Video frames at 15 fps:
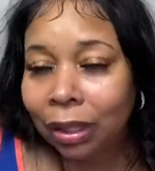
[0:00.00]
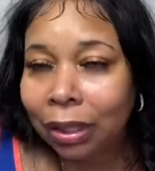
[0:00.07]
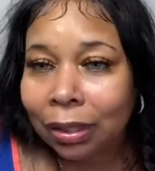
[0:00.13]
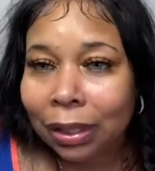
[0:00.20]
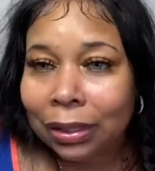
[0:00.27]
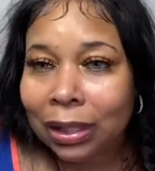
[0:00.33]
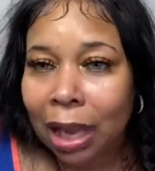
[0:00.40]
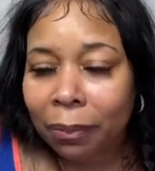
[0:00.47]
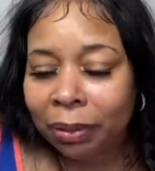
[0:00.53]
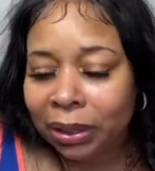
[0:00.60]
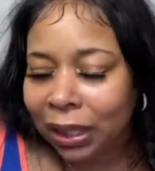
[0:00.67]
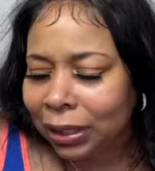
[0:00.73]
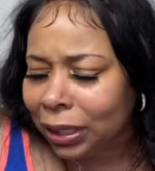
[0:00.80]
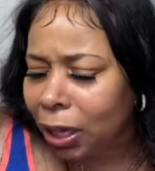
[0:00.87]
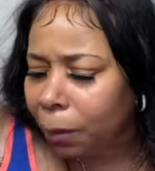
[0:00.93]
Let's
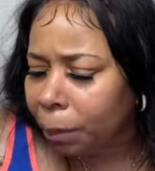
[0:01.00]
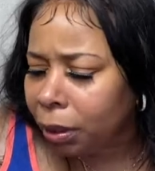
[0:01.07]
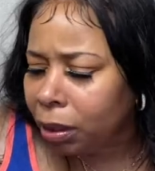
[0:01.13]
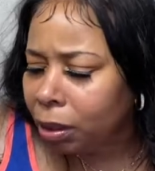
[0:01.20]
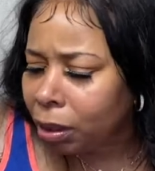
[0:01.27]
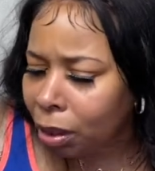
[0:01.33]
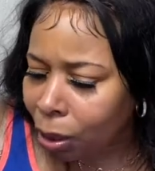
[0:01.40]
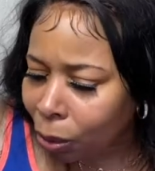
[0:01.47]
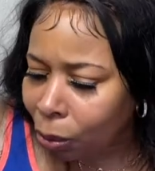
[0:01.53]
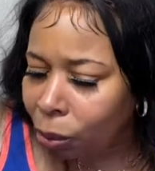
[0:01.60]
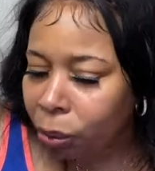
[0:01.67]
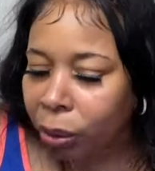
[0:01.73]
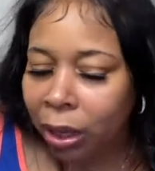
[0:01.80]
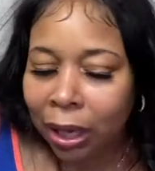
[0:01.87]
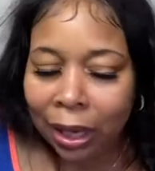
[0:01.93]
conversate down below.
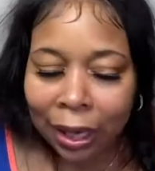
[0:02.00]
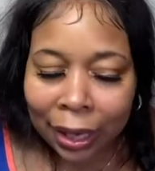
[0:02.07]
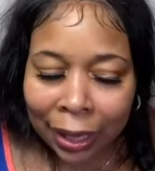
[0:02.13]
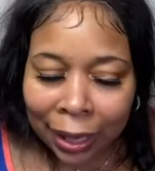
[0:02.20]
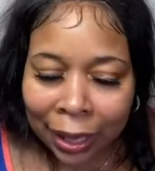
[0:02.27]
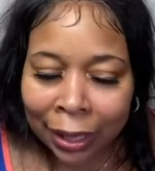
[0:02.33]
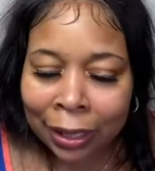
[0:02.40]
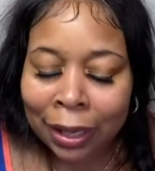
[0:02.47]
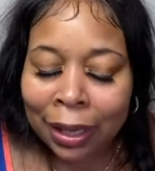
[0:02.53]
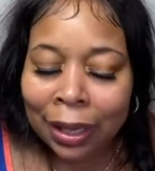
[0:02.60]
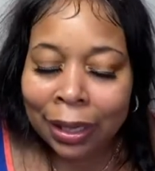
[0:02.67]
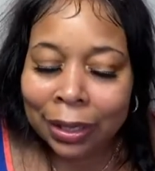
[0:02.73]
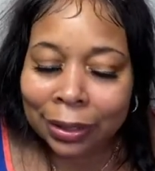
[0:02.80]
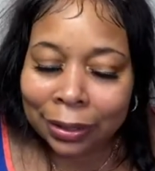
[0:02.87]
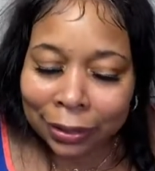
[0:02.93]

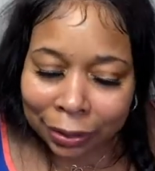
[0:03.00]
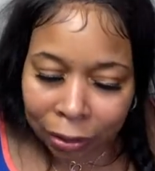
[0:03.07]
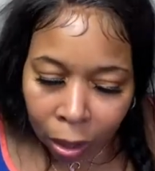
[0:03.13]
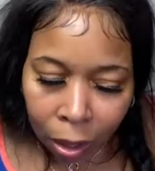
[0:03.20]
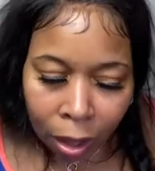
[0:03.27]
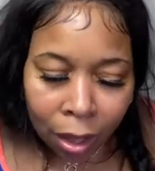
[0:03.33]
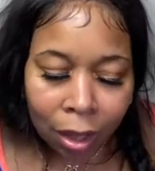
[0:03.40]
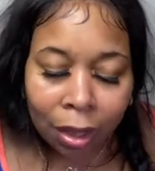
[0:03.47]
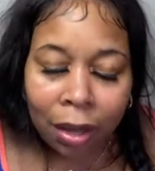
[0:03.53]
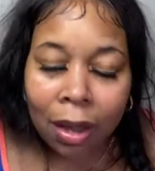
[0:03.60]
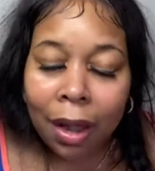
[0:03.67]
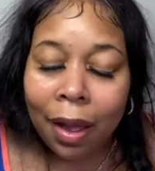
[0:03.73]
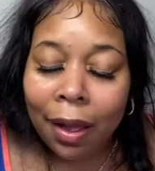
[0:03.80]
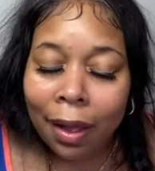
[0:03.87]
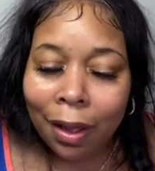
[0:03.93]
Let's talk
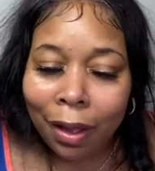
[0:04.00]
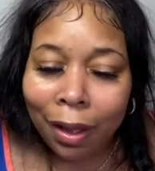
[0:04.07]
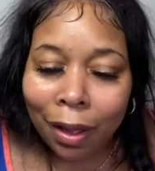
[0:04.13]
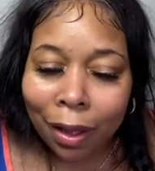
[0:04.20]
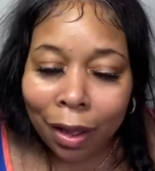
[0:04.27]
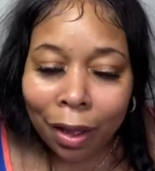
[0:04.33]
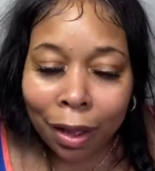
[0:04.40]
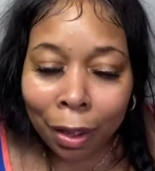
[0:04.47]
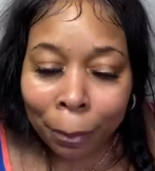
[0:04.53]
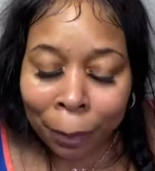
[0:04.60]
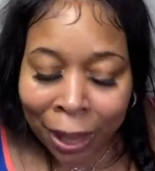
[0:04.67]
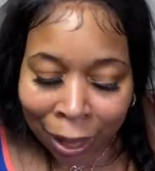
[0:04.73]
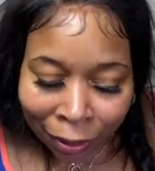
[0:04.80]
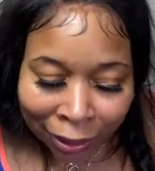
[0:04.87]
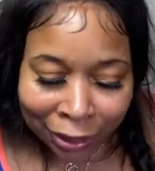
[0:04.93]

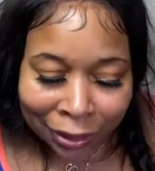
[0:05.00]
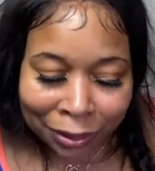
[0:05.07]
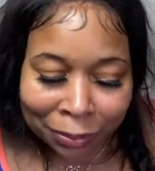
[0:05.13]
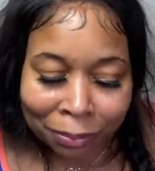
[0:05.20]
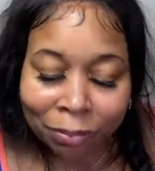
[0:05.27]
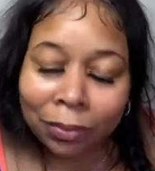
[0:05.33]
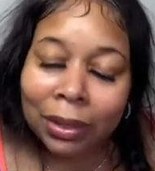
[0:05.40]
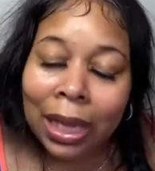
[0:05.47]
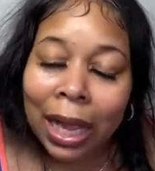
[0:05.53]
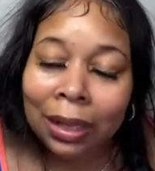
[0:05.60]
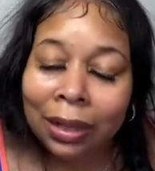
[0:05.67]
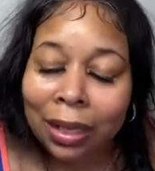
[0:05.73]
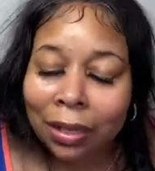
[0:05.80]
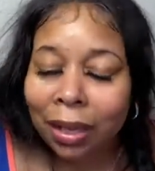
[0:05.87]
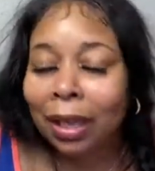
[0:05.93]
about it. I thank y'all